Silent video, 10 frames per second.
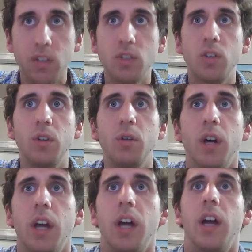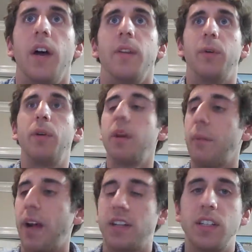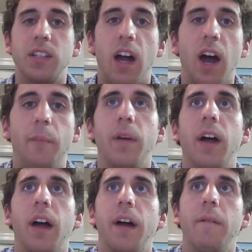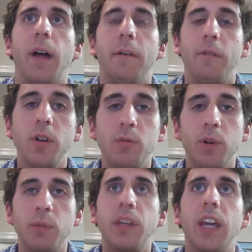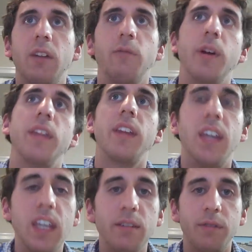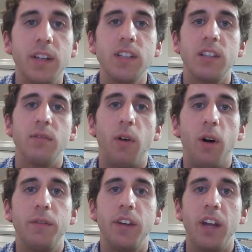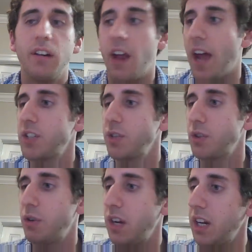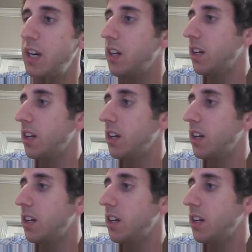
So, to bring it back to the top, I first want to begin with key events involved in international trade.